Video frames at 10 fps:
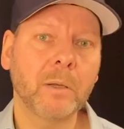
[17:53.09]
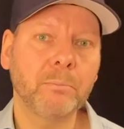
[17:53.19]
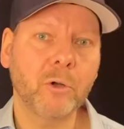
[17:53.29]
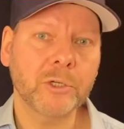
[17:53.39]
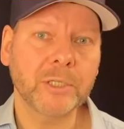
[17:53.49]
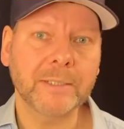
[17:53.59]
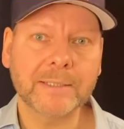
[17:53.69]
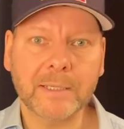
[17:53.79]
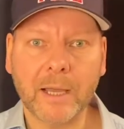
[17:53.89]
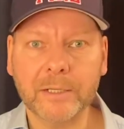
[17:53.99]
Porsche
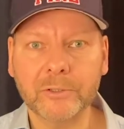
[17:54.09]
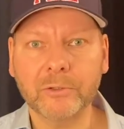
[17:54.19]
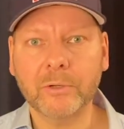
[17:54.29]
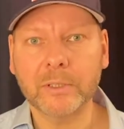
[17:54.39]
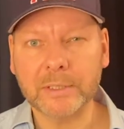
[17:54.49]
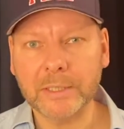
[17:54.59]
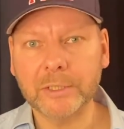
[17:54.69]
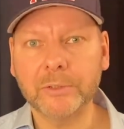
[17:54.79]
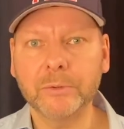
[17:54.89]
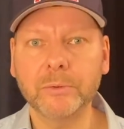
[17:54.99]
decided to
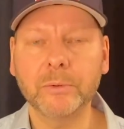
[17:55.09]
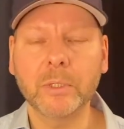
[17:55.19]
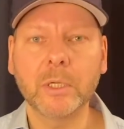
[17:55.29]
continue